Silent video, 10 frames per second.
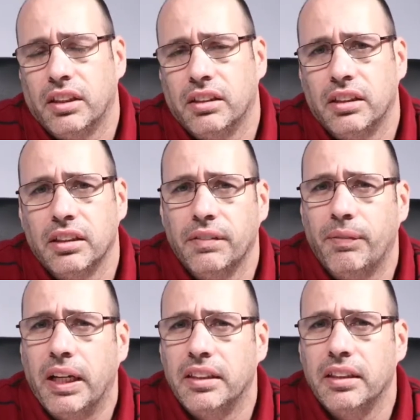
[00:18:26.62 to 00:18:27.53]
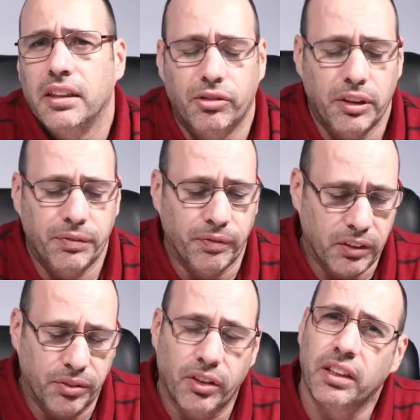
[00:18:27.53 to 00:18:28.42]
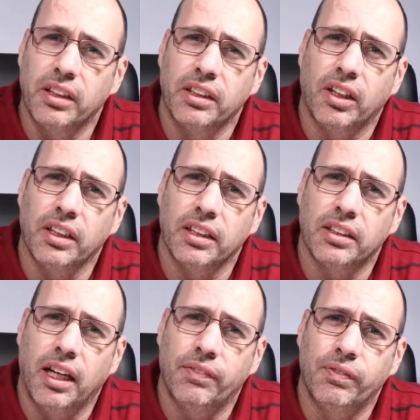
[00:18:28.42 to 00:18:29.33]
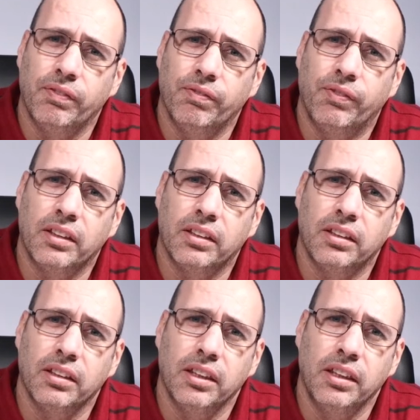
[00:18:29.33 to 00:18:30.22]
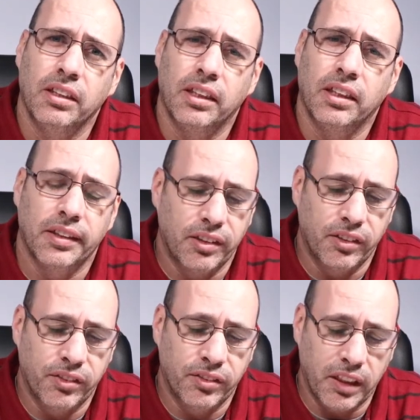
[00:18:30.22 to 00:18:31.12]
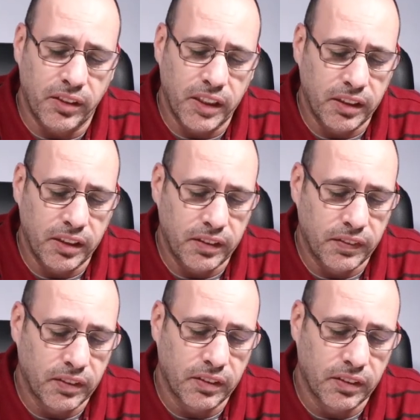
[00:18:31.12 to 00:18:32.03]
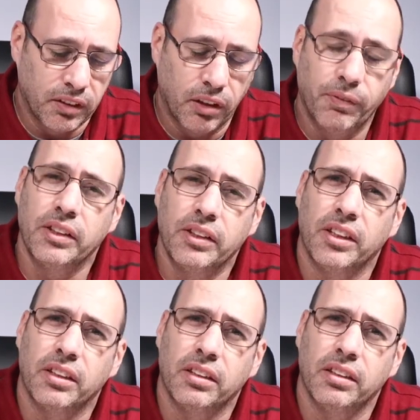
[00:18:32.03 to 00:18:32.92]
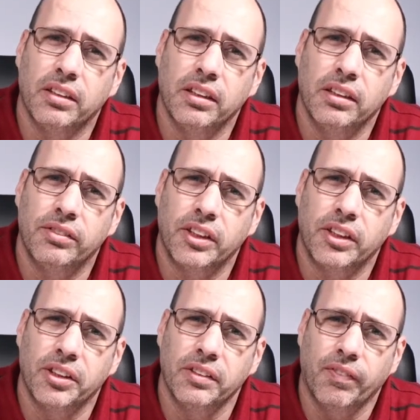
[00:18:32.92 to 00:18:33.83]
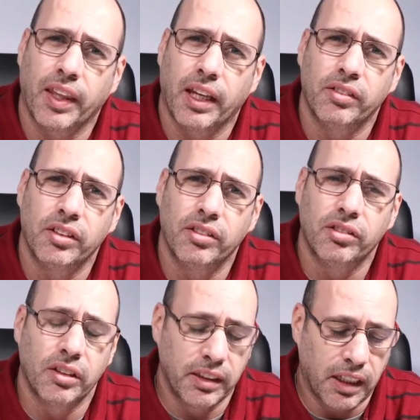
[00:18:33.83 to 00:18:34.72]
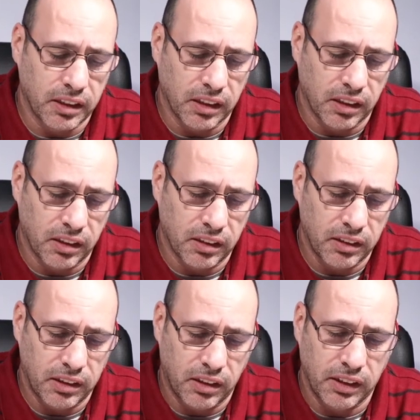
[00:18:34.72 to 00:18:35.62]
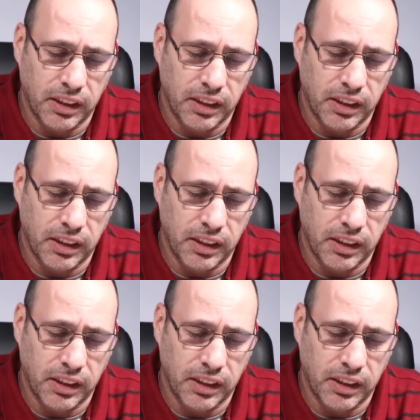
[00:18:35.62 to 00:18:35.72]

well, the basic equipment for electronics lab, but in a very low budget version. I will do an article on